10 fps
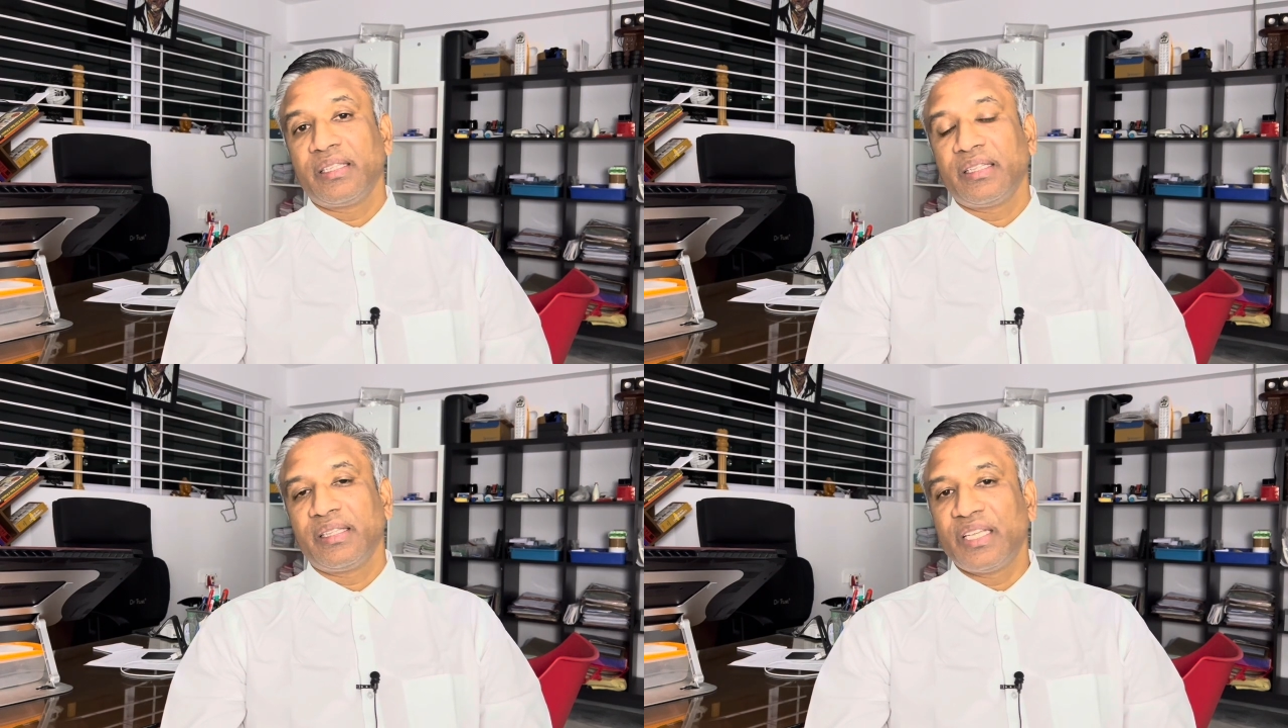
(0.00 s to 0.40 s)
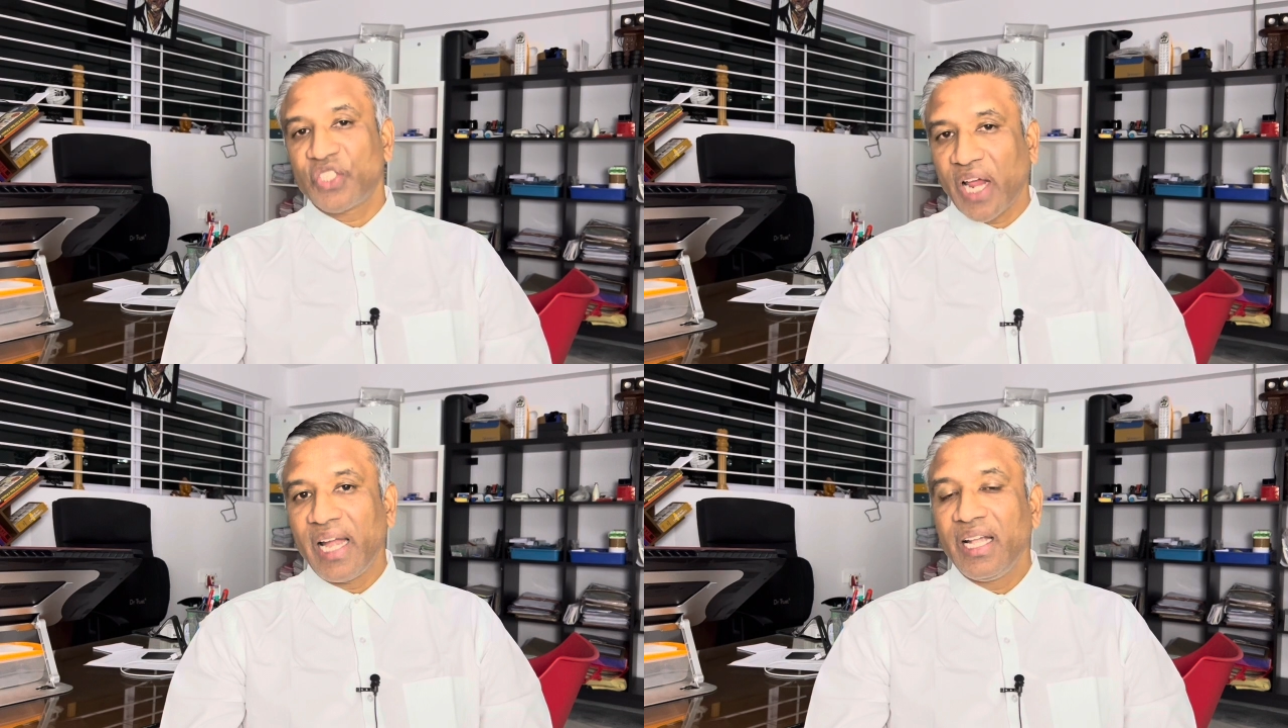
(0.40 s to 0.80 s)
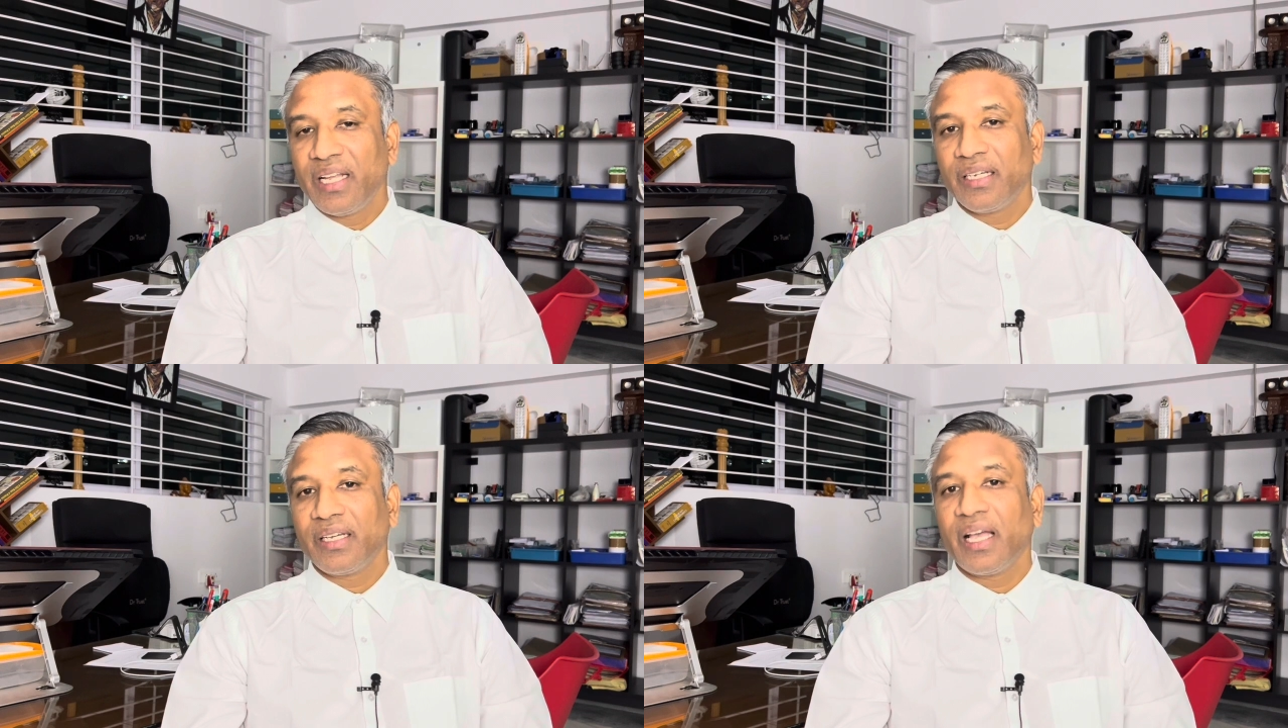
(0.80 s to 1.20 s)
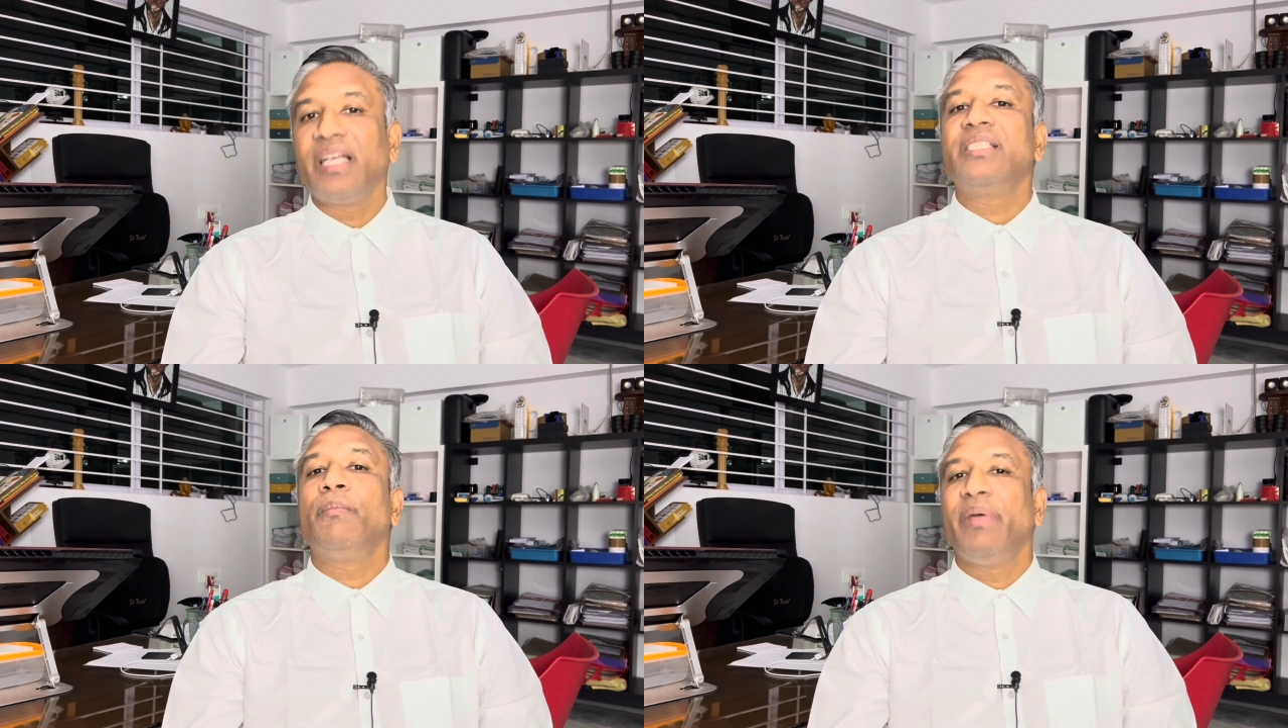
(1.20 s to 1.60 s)
The child
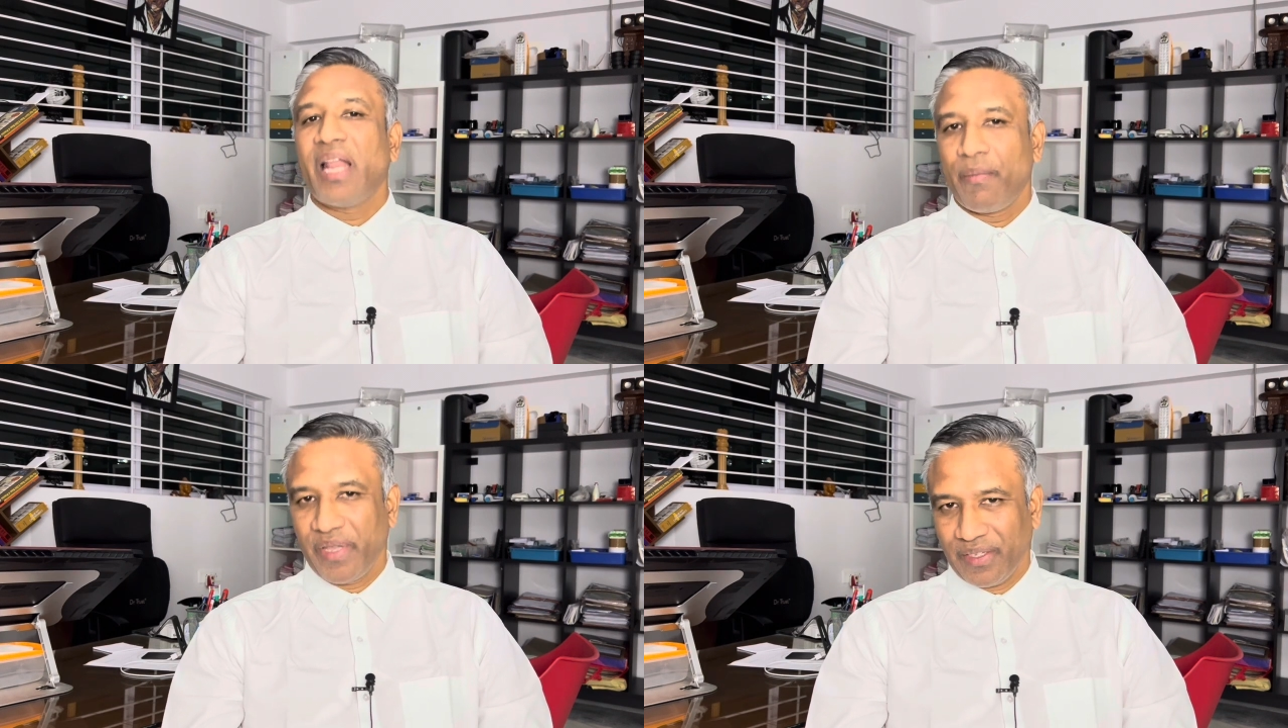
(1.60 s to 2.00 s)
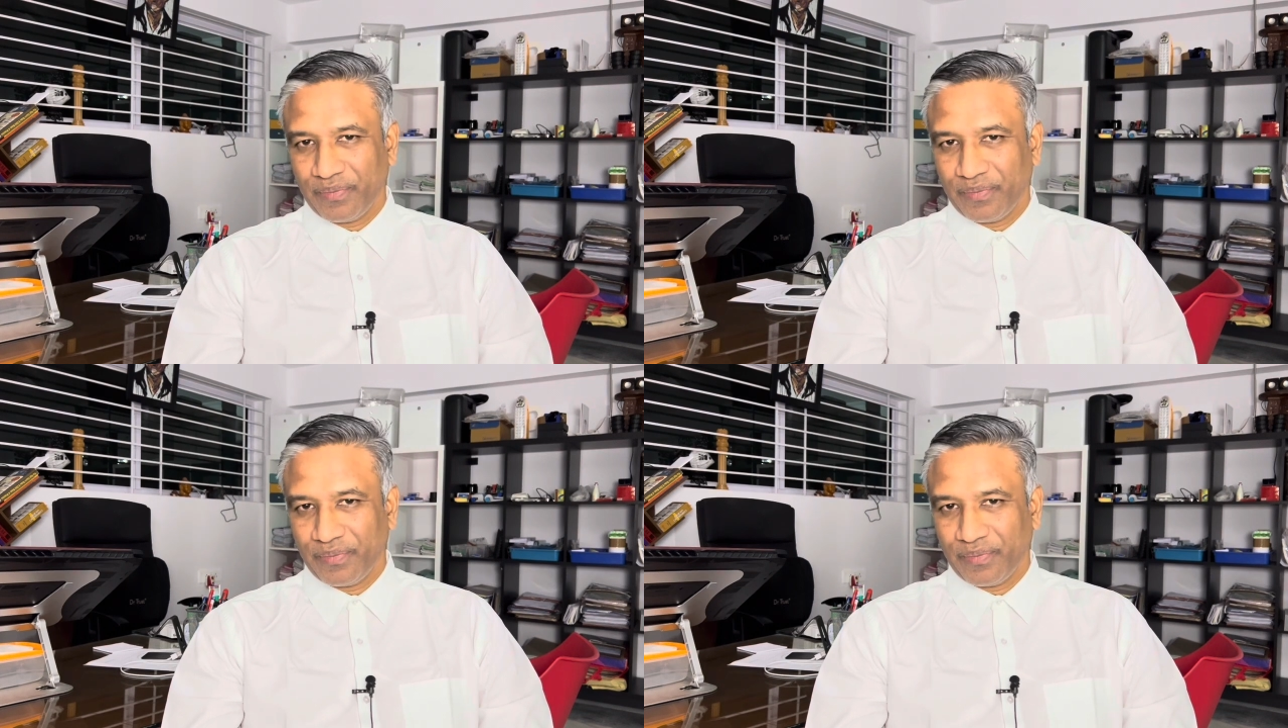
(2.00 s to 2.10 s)
is a Benami.